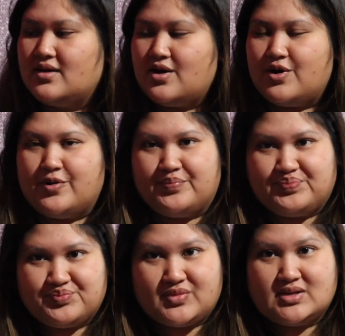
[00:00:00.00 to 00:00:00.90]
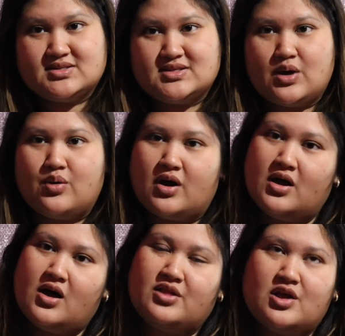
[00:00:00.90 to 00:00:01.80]
Oh, so
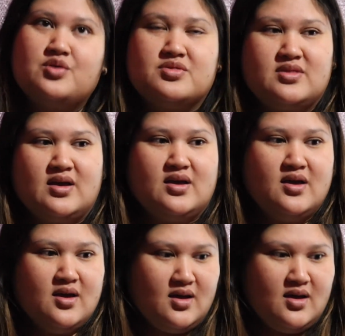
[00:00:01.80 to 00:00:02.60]
another thing,